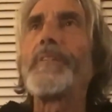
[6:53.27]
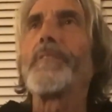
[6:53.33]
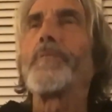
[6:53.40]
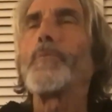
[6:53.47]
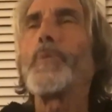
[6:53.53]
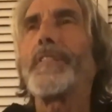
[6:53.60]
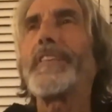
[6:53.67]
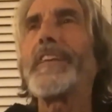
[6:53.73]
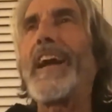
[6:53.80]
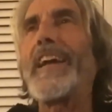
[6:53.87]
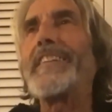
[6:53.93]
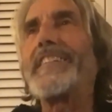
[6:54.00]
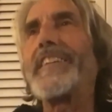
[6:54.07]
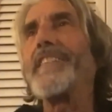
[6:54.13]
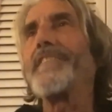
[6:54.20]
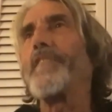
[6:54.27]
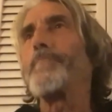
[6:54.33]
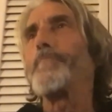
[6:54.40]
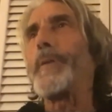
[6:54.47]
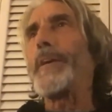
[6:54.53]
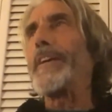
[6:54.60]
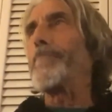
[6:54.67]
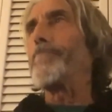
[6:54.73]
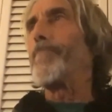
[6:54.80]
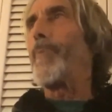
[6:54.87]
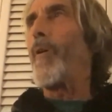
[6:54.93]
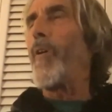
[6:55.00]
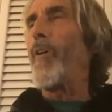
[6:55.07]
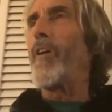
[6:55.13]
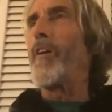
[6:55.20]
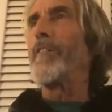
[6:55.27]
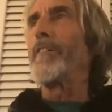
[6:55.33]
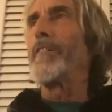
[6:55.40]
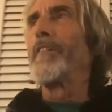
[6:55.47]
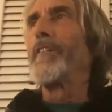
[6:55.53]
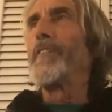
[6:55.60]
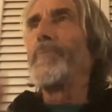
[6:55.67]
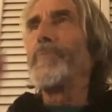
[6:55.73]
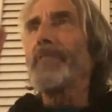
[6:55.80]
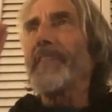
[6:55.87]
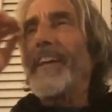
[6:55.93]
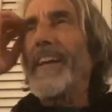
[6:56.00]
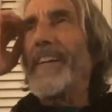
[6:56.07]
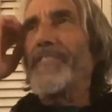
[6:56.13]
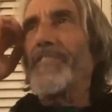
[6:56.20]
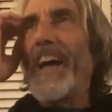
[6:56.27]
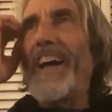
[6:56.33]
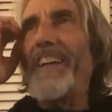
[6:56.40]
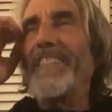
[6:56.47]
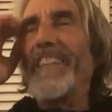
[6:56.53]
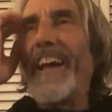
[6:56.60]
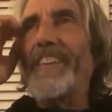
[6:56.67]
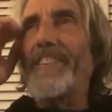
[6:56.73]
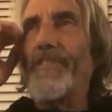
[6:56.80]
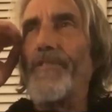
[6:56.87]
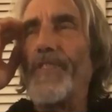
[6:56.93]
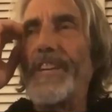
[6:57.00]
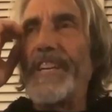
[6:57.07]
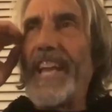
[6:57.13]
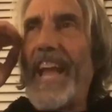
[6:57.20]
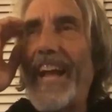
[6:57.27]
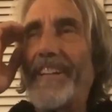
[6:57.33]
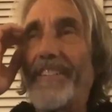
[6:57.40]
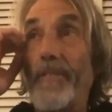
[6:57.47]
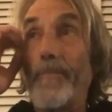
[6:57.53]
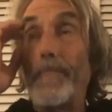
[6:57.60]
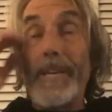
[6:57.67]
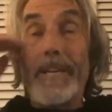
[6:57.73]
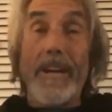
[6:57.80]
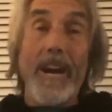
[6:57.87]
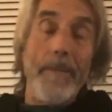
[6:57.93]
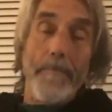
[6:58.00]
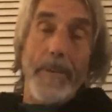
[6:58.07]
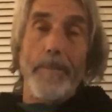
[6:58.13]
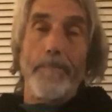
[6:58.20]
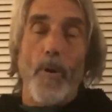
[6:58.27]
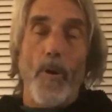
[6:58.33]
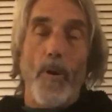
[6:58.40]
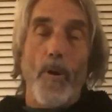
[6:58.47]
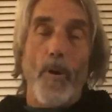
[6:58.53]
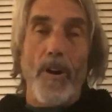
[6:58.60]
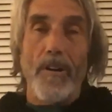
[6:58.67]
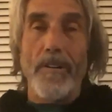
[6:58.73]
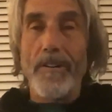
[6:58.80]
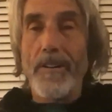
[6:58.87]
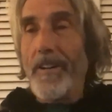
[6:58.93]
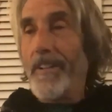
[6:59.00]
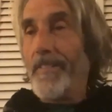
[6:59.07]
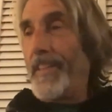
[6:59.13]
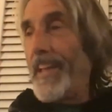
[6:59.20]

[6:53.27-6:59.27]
With the idea of being Paul, it's not like you're in the act of becoming Paul.